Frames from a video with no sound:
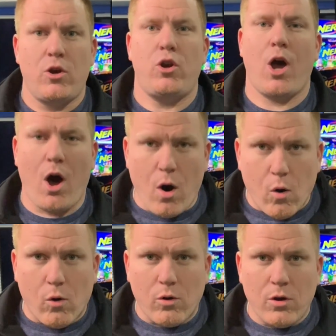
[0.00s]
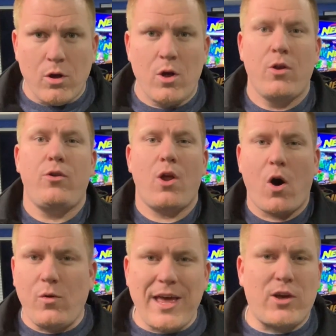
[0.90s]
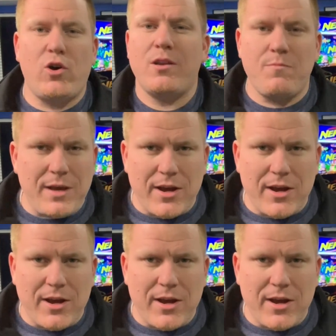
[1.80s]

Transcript: No. No, they couldn't